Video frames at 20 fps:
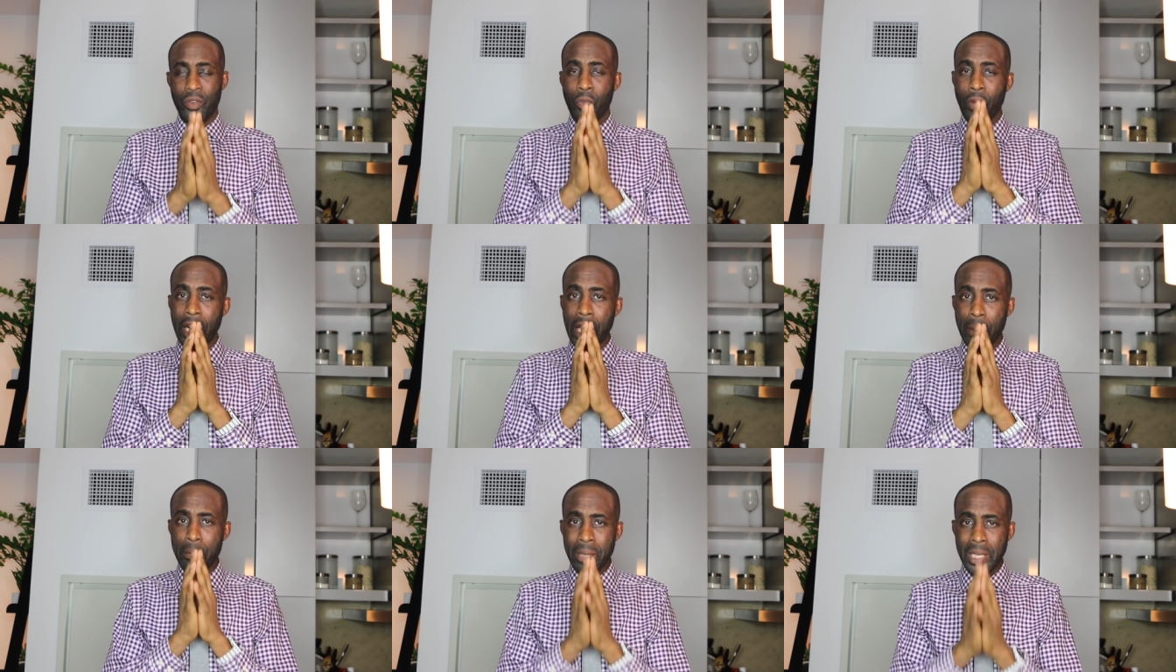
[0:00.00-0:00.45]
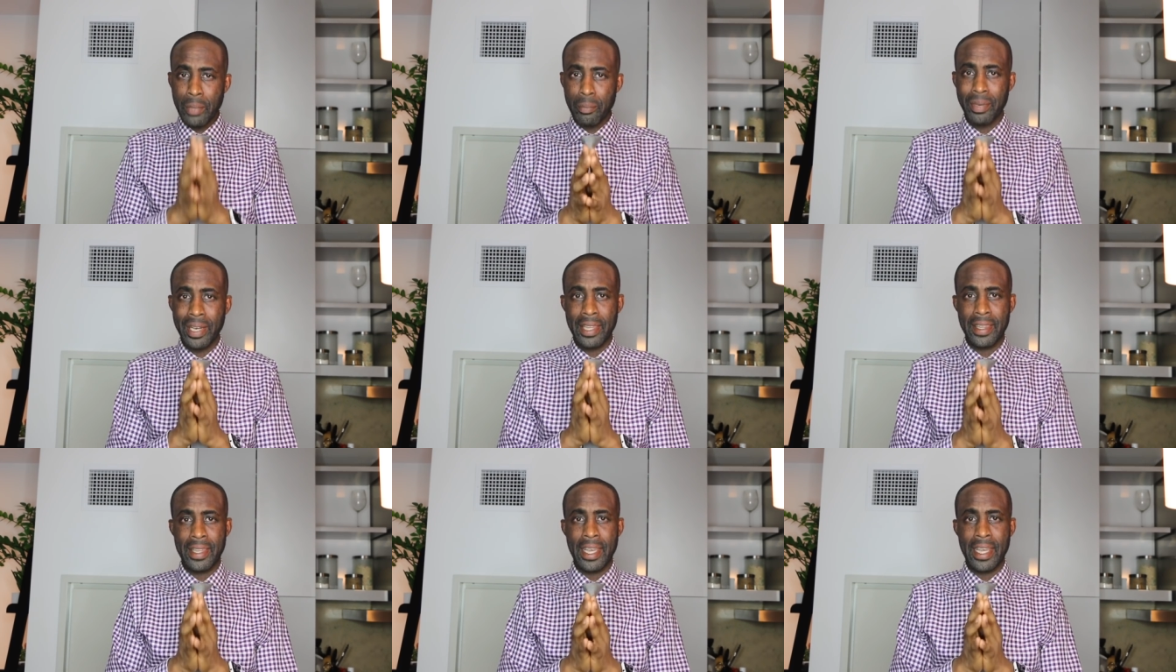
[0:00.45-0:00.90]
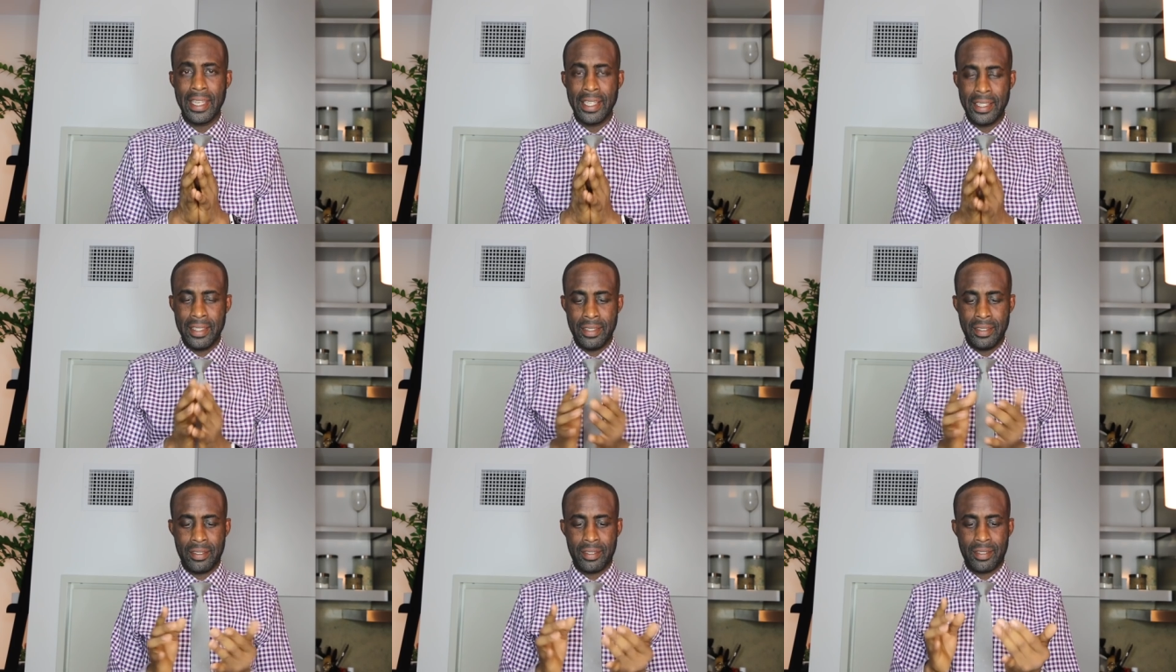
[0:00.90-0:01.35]
What I mean by that
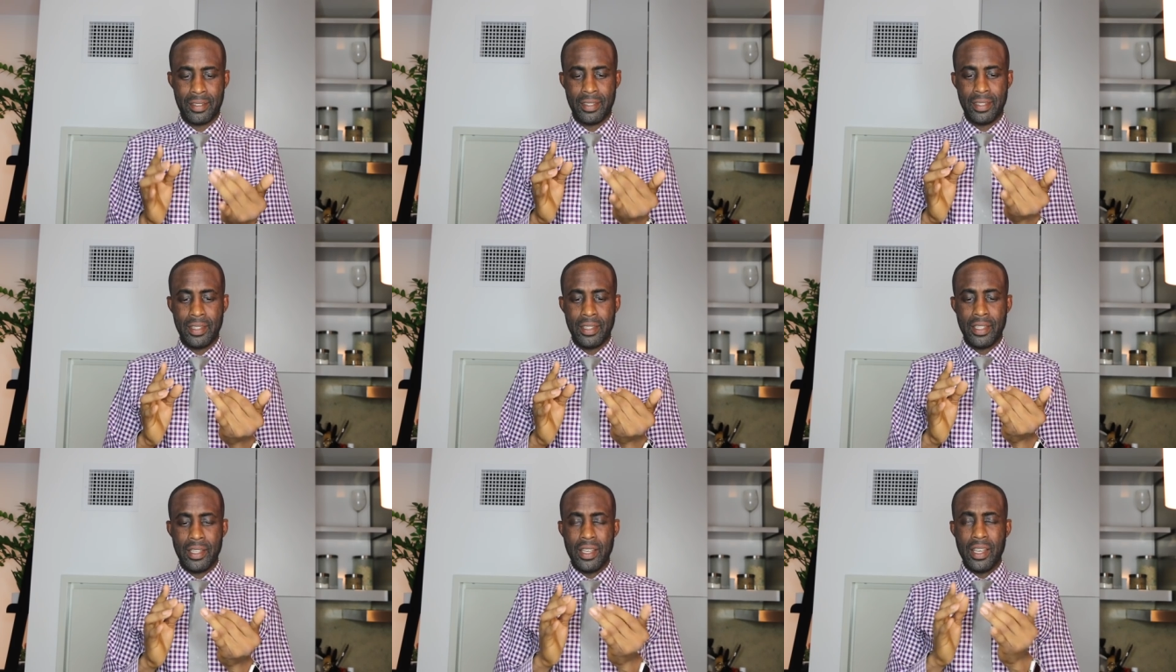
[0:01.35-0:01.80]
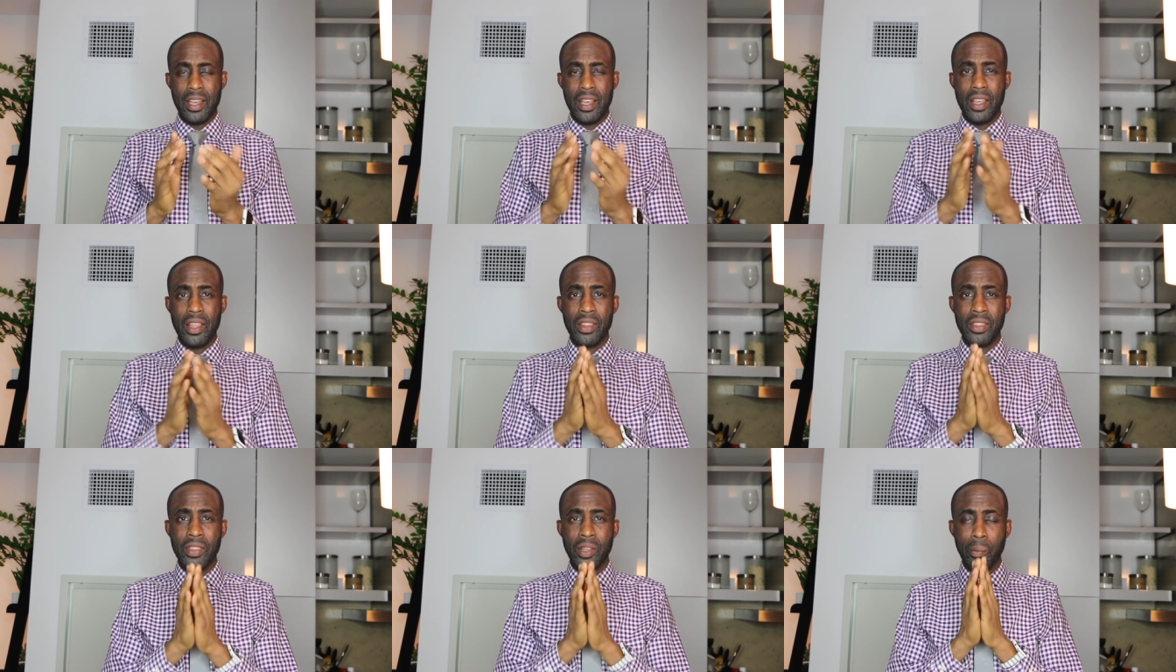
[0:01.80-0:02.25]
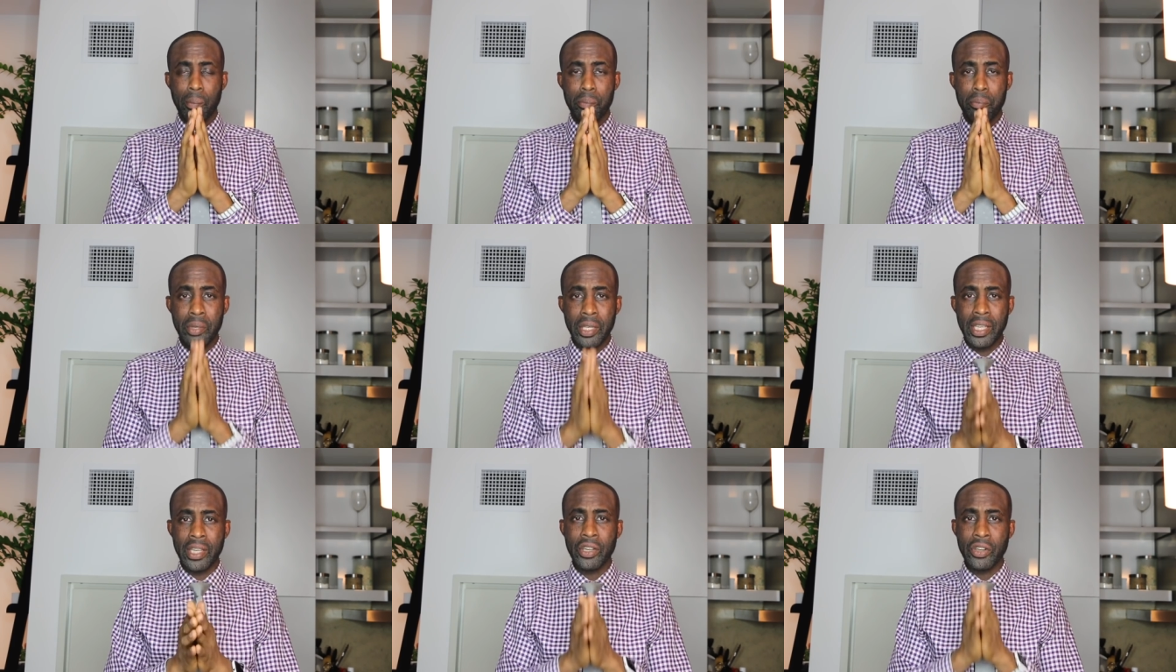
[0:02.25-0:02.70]
is, the
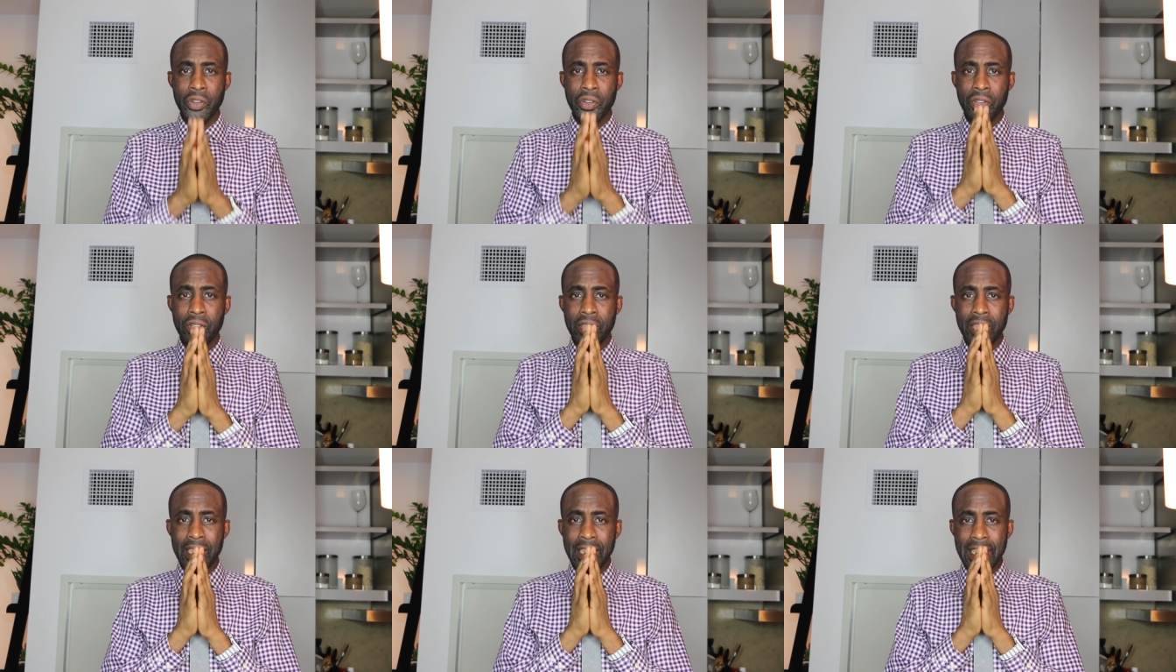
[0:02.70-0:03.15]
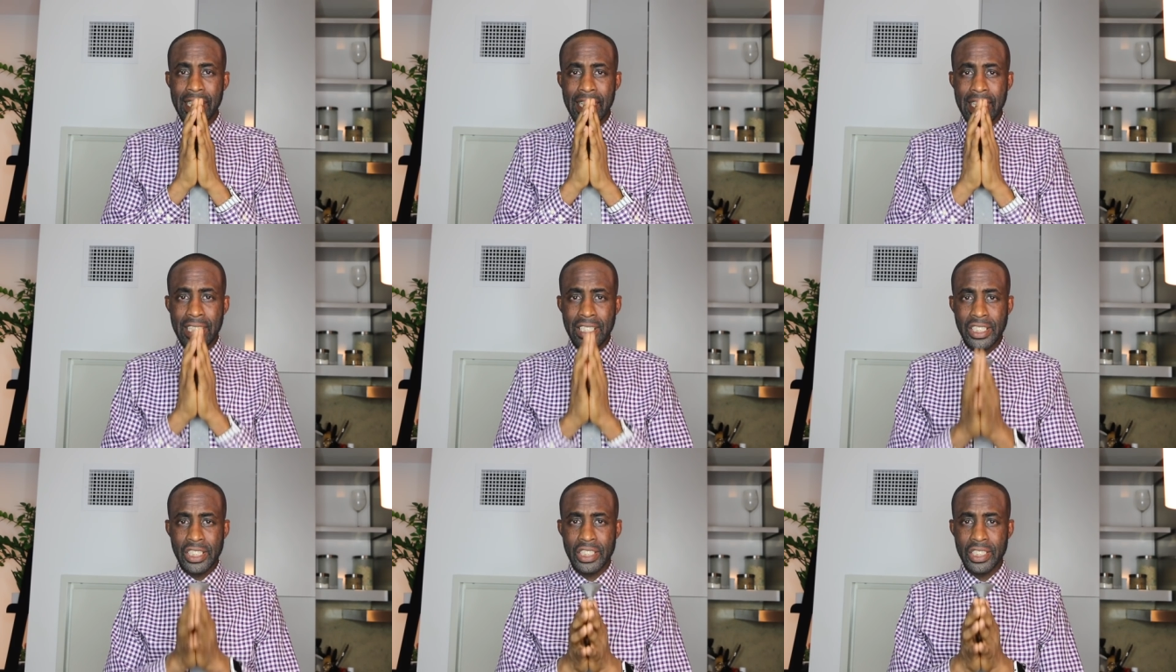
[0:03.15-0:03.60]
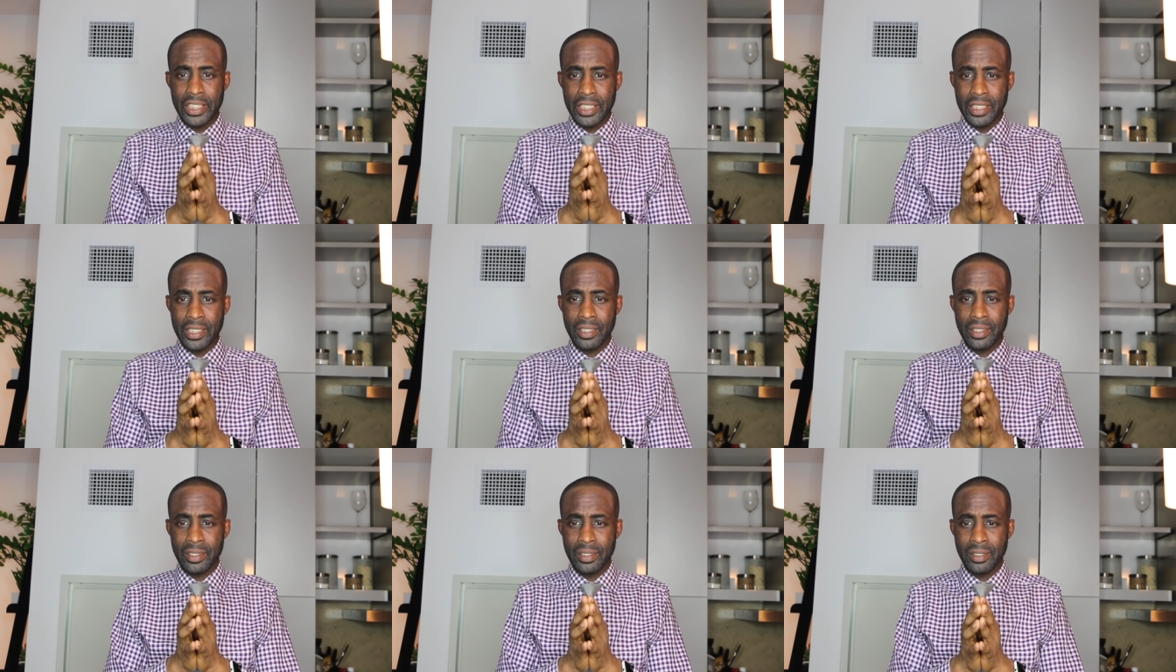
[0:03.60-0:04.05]
bigger the
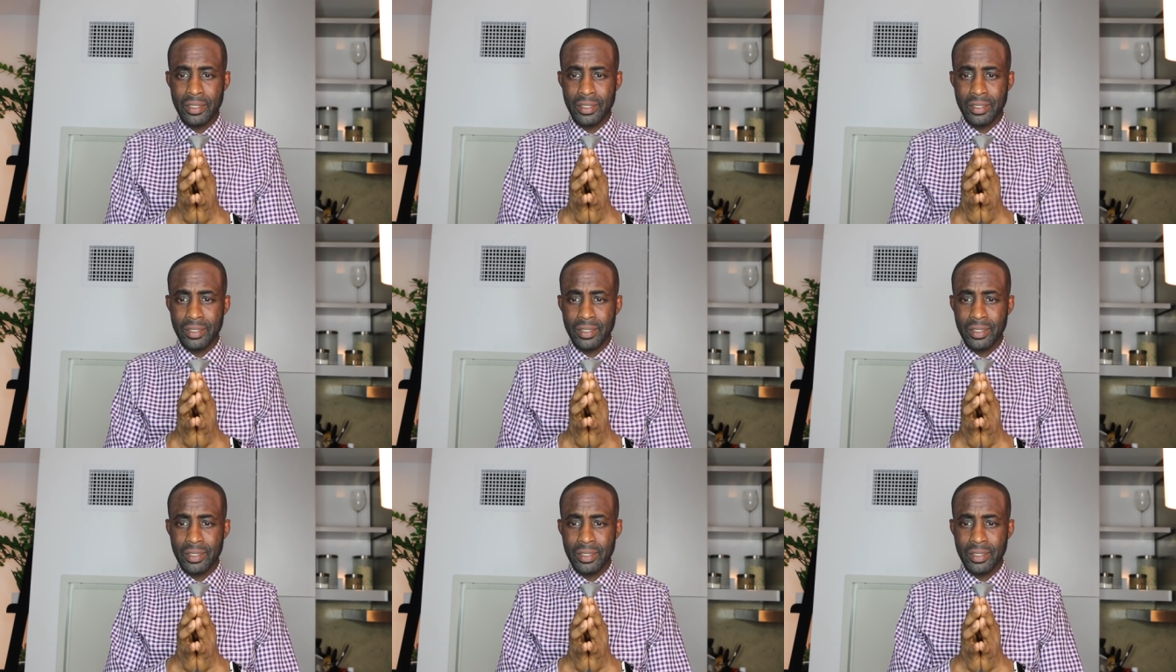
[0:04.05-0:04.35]
engine,